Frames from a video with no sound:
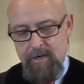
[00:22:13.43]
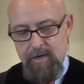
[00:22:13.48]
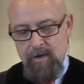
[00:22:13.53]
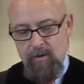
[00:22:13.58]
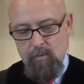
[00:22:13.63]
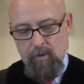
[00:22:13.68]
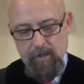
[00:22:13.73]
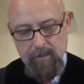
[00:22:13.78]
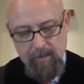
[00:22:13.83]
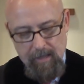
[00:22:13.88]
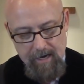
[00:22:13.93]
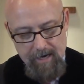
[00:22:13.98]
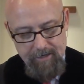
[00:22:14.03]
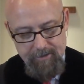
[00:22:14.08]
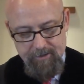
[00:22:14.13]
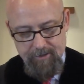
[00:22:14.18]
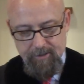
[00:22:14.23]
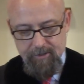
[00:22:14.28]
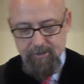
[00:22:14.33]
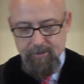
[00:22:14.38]
When
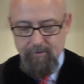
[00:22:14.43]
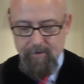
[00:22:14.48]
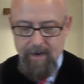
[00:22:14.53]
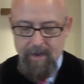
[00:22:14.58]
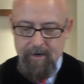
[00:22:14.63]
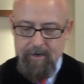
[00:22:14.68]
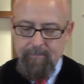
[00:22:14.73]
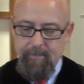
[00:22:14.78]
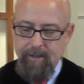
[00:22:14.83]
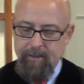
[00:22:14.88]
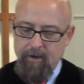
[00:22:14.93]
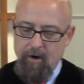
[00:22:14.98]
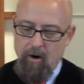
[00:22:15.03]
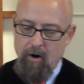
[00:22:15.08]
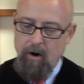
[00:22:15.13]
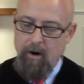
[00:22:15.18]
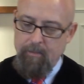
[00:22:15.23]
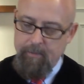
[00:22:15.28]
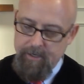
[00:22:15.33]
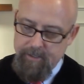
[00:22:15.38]
Elisha is surrounded by the
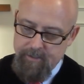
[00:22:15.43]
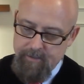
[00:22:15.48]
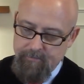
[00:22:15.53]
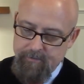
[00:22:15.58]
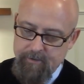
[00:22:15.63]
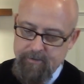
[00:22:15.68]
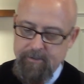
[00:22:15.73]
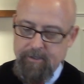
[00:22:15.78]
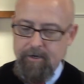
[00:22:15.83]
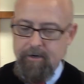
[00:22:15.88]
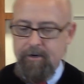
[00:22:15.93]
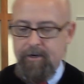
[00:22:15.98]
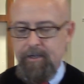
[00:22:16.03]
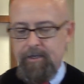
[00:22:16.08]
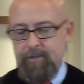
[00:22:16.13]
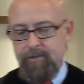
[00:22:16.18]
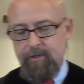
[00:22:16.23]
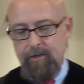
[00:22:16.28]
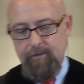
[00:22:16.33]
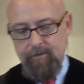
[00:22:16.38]
armies of the
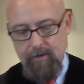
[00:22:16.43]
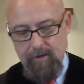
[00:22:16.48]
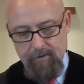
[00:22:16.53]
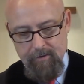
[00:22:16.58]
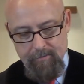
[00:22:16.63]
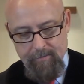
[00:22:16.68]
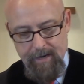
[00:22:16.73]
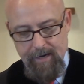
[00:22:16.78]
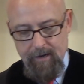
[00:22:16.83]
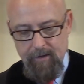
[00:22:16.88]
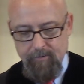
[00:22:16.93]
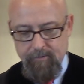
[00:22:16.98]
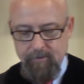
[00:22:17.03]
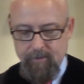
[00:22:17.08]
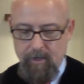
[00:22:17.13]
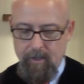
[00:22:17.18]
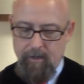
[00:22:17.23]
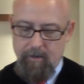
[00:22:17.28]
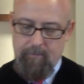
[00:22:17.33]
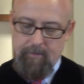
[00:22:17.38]
Syrians on, on the mountains
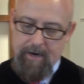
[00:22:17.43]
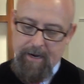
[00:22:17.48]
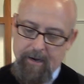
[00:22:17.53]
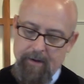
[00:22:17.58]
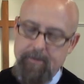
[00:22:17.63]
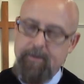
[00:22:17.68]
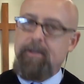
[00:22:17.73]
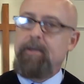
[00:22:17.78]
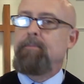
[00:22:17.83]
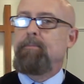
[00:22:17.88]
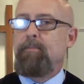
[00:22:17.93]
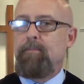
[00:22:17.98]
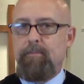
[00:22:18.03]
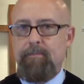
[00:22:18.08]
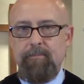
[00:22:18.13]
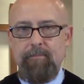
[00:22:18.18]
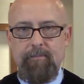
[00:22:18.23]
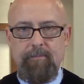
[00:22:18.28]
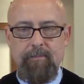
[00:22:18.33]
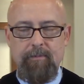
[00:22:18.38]
all around him,
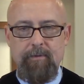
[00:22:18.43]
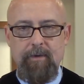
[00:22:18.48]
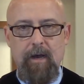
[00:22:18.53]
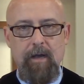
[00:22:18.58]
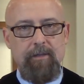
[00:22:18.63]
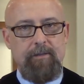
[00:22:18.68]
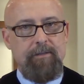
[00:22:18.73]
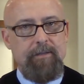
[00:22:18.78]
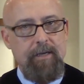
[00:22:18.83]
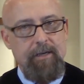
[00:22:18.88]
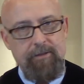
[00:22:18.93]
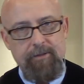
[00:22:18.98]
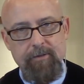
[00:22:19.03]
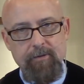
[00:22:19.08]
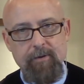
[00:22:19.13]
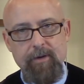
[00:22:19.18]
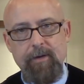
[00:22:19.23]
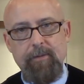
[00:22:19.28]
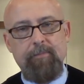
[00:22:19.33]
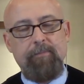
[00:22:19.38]
God says
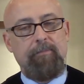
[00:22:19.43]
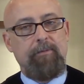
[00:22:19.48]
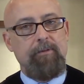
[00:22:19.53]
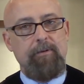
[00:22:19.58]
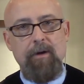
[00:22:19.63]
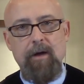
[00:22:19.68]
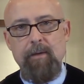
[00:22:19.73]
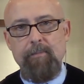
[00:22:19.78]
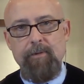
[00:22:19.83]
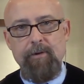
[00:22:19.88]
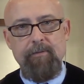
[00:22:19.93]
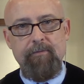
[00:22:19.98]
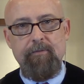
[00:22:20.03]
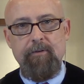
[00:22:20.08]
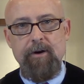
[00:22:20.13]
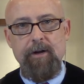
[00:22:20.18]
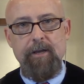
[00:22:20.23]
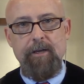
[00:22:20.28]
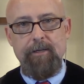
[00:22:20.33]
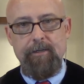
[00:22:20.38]
to him, Do not be
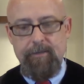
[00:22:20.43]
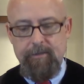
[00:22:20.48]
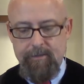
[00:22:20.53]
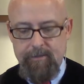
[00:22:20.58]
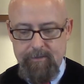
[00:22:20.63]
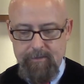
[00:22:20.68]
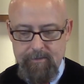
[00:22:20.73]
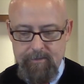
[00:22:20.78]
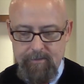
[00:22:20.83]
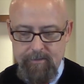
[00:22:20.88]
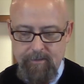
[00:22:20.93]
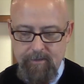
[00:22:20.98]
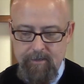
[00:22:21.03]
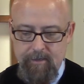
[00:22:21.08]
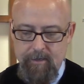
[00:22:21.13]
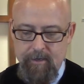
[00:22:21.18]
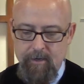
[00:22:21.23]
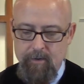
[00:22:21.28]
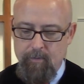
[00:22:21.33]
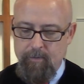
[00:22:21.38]
afraid.
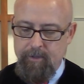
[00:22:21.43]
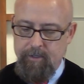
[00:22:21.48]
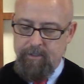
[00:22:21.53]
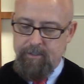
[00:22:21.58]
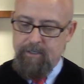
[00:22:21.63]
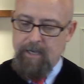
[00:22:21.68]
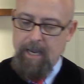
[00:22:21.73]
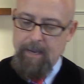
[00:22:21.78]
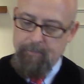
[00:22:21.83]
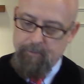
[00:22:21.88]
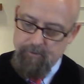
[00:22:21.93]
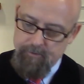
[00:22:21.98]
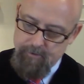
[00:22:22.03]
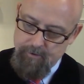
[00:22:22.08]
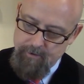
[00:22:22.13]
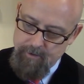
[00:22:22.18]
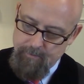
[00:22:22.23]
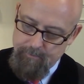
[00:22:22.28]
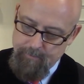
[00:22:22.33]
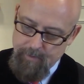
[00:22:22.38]
When the disciples are
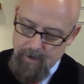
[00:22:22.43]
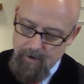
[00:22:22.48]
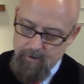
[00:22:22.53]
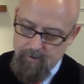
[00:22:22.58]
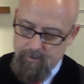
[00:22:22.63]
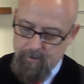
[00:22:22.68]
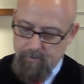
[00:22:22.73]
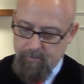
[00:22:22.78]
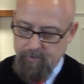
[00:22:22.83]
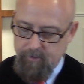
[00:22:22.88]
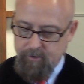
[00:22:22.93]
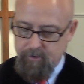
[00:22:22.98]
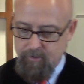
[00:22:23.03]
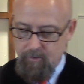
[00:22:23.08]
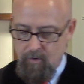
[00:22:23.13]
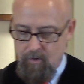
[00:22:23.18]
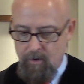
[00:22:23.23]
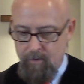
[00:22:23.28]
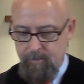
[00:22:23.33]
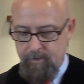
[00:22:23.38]
in the boat on the
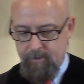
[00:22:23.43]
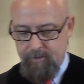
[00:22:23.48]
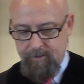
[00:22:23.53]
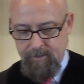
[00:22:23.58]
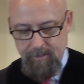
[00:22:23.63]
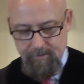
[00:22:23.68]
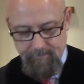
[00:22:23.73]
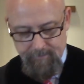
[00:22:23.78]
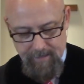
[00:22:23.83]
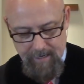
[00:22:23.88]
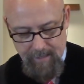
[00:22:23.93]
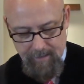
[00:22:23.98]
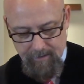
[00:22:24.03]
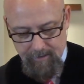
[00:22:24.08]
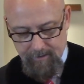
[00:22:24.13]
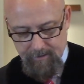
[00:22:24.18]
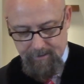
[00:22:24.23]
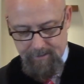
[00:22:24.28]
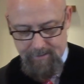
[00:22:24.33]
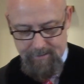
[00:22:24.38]
storm in the Sea of
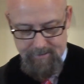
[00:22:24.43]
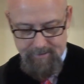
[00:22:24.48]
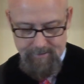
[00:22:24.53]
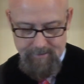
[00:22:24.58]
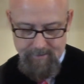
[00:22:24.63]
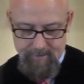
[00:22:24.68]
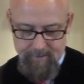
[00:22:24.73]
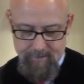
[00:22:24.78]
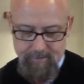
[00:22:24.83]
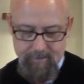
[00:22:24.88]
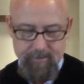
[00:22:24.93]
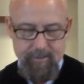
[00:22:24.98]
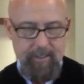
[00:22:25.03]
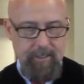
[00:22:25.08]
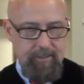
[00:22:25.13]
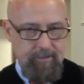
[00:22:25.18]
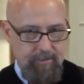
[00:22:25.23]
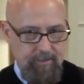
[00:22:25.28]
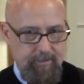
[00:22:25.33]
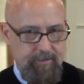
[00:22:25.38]
Galilee,
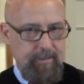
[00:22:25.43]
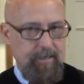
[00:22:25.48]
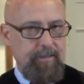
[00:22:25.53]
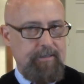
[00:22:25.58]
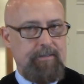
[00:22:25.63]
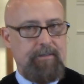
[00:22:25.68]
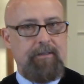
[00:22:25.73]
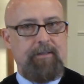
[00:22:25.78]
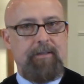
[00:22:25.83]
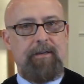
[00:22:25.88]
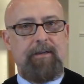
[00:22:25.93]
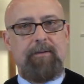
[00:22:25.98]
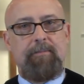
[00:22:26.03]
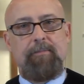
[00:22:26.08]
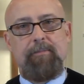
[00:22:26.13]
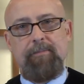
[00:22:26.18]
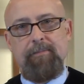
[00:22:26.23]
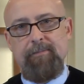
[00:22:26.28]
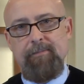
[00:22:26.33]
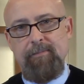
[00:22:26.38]
Jesus says to
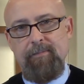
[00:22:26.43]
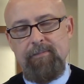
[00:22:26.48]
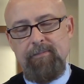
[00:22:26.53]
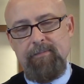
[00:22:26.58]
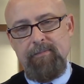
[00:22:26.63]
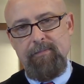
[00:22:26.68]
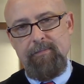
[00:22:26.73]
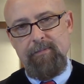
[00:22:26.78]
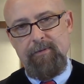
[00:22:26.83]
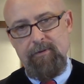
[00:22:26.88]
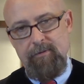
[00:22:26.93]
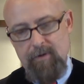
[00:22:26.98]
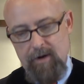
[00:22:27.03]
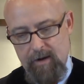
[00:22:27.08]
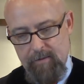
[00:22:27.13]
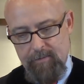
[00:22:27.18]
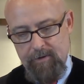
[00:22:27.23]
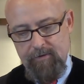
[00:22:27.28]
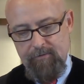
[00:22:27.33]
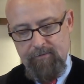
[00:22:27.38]
them, Do
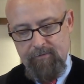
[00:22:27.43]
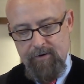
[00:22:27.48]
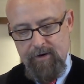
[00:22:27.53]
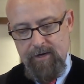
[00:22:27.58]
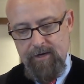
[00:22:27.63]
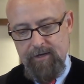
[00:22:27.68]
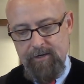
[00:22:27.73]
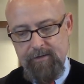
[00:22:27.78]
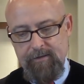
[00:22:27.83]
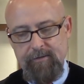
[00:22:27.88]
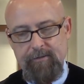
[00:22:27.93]
not be afraid.